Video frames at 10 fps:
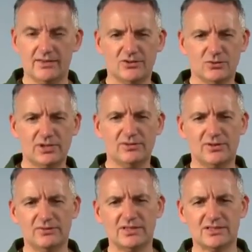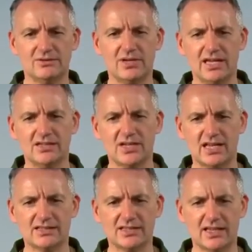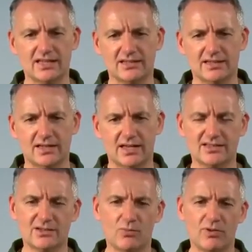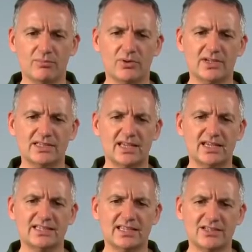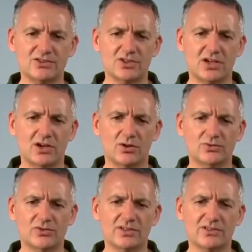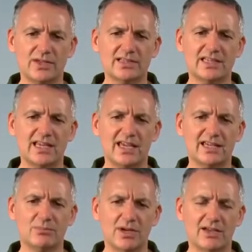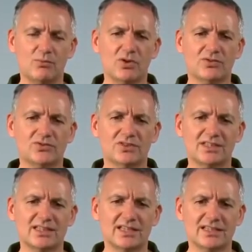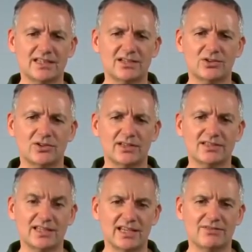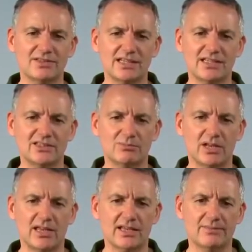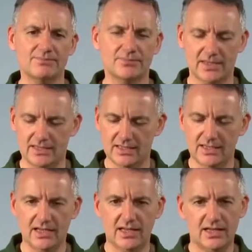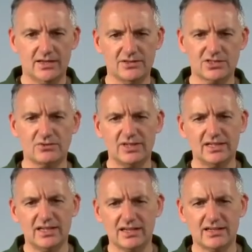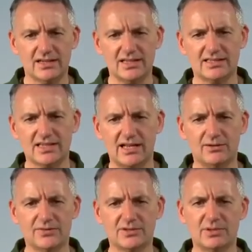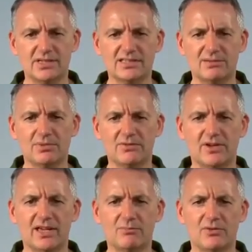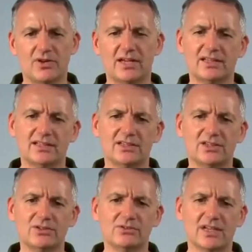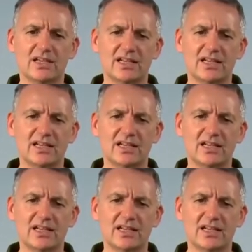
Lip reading: The W52H handset has a 1.8-inch 128 by 160 colour TFT display. The screen itself has been simplified, providing the user